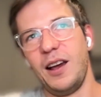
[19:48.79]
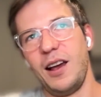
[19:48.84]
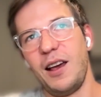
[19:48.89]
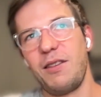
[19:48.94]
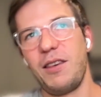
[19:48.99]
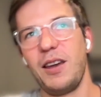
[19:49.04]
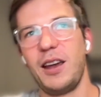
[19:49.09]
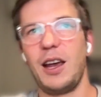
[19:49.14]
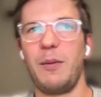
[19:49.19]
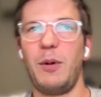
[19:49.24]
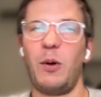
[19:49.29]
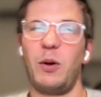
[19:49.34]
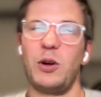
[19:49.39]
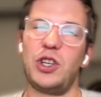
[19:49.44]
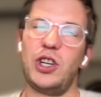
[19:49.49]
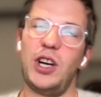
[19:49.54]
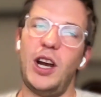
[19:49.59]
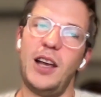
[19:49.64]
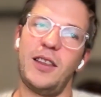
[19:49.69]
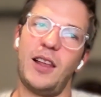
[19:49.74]
thinking about what
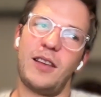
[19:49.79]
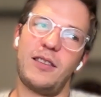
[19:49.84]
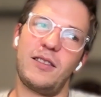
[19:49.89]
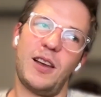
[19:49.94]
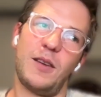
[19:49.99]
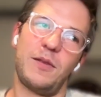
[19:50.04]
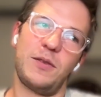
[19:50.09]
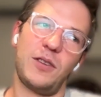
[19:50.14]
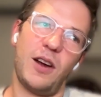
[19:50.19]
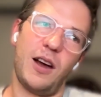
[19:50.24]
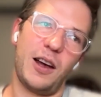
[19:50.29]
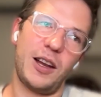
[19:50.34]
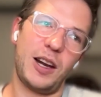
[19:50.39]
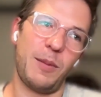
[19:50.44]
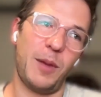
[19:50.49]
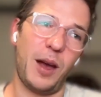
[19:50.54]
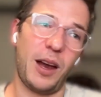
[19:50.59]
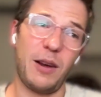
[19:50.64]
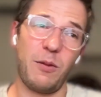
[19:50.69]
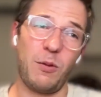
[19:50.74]
chain that stuff's on. I'm
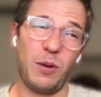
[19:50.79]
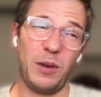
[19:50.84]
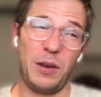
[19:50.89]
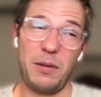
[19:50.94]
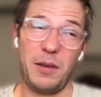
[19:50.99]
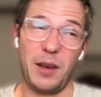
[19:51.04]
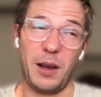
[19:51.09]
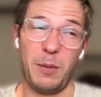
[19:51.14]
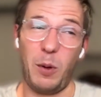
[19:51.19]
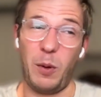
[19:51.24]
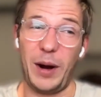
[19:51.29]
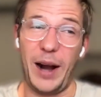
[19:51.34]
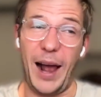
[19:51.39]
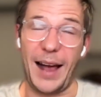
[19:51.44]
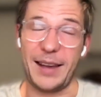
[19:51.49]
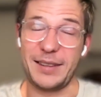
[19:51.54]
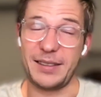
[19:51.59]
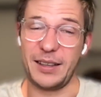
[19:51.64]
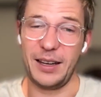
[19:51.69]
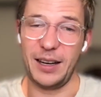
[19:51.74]
not even really thinking about what
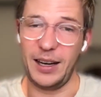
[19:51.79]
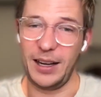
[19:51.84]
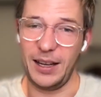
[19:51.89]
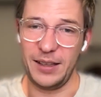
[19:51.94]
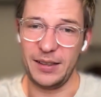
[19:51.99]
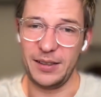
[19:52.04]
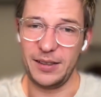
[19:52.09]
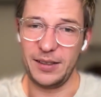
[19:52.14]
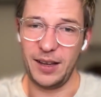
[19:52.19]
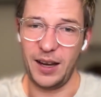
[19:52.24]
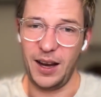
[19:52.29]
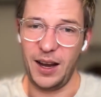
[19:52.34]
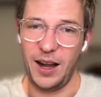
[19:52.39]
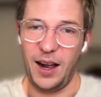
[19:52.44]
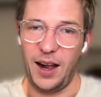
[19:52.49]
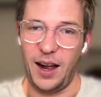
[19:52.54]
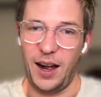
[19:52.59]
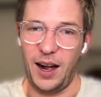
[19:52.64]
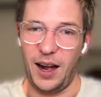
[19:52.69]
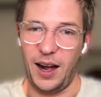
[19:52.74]
asset it is
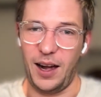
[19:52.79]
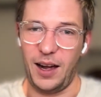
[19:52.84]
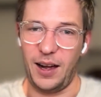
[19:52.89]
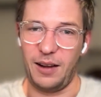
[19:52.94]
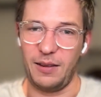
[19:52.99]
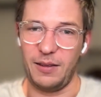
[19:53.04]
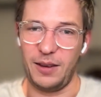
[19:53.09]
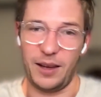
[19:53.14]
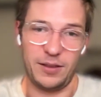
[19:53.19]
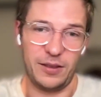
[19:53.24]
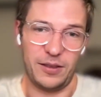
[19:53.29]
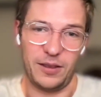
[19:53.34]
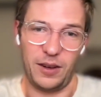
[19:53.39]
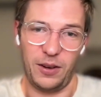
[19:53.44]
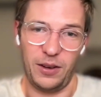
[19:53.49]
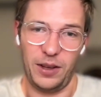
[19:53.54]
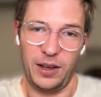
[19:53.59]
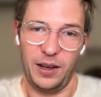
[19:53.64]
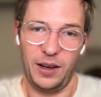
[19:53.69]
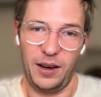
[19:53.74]

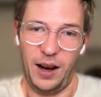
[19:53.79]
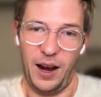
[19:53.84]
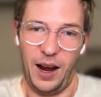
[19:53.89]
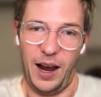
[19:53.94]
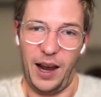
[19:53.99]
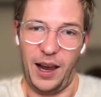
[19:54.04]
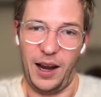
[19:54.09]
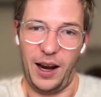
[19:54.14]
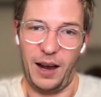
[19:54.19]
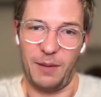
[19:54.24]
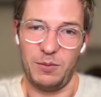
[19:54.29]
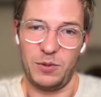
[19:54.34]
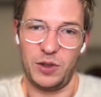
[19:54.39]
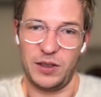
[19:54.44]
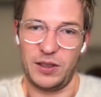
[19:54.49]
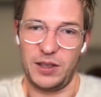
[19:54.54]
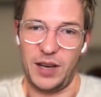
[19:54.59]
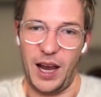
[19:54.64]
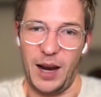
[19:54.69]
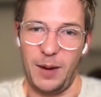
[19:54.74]
necessarily. And I'm
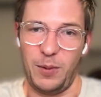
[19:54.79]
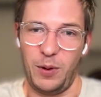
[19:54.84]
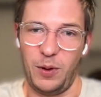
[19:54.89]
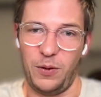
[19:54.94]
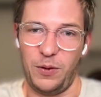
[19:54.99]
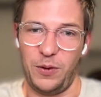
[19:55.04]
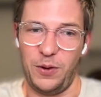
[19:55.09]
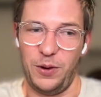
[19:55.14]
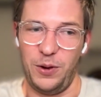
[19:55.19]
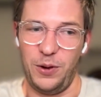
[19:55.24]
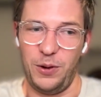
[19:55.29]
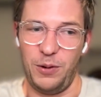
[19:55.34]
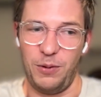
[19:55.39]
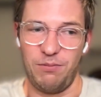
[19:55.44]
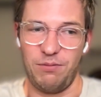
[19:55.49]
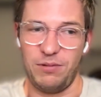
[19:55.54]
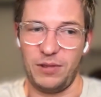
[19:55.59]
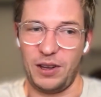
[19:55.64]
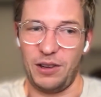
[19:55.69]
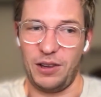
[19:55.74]
just able to
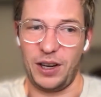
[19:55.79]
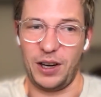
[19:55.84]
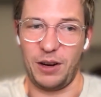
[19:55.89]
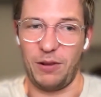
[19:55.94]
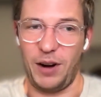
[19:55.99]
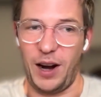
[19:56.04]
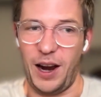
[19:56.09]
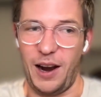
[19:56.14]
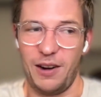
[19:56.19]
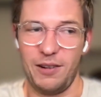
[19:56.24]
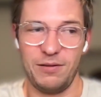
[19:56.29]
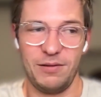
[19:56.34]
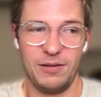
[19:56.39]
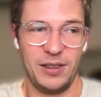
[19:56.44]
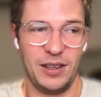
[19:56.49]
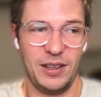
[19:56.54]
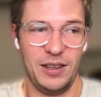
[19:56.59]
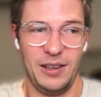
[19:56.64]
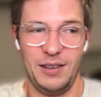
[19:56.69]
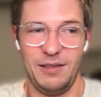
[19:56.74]
click around,
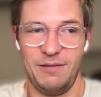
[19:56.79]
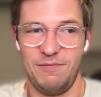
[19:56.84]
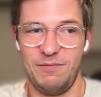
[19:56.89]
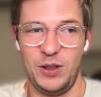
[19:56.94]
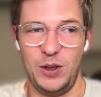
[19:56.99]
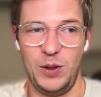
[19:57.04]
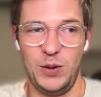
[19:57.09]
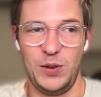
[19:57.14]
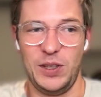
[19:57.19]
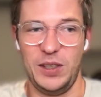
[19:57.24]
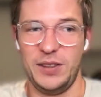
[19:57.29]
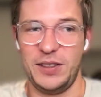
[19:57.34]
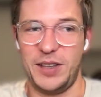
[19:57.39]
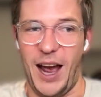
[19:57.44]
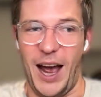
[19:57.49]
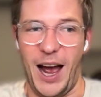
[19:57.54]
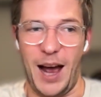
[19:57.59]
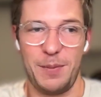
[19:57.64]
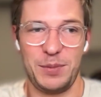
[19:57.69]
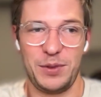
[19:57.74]
use these
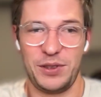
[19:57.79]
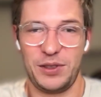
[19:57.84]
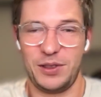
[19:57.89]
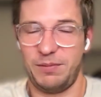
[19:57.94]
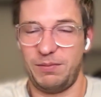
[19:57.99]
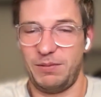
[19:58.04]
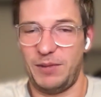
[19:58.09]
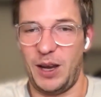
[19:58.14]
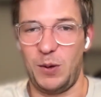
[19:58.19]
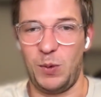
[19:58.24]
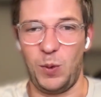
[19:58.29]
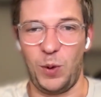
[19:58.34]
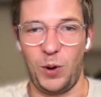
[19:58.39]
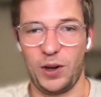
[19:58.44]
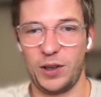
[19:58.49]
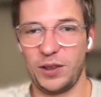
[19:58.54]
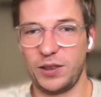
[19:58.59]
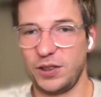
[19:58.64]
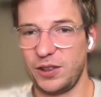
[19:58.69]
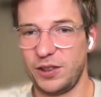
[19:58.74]
dApps. It
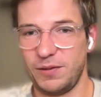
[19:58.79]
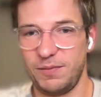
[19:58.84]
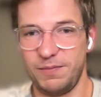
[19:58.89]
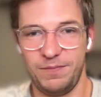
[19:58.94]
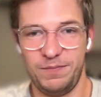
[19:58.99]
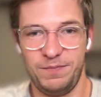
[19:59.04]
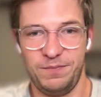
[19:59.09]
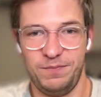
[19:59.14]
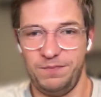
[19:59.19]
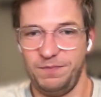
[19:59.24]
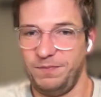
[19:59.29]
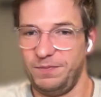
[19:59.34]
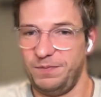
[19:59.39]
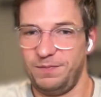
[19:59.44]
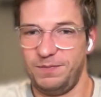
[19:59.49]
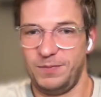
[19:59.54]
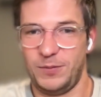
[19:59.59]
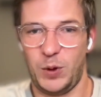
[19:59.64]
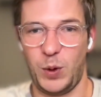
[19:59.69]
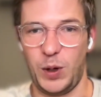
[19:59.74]
works
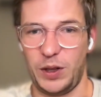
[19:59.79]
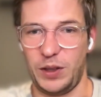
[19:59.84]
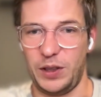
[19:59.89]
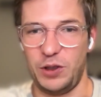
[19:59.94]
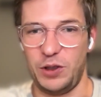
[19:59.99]
quickly